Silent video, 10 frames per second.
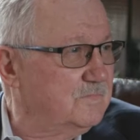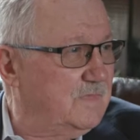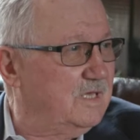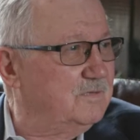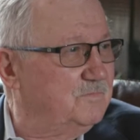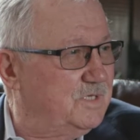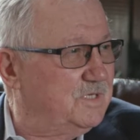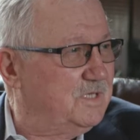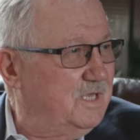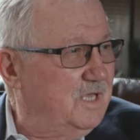Yeah, but
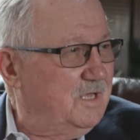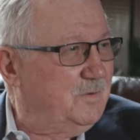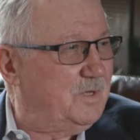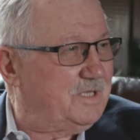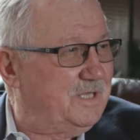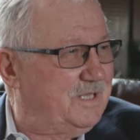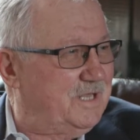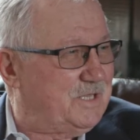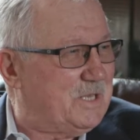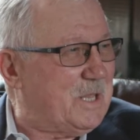
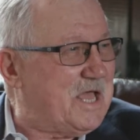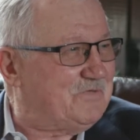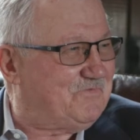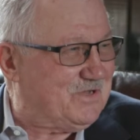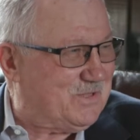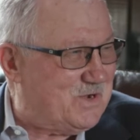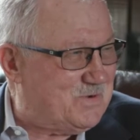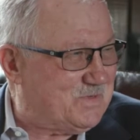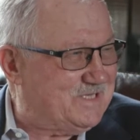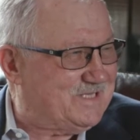it didn't last very
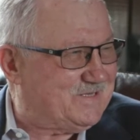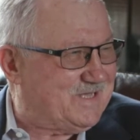long because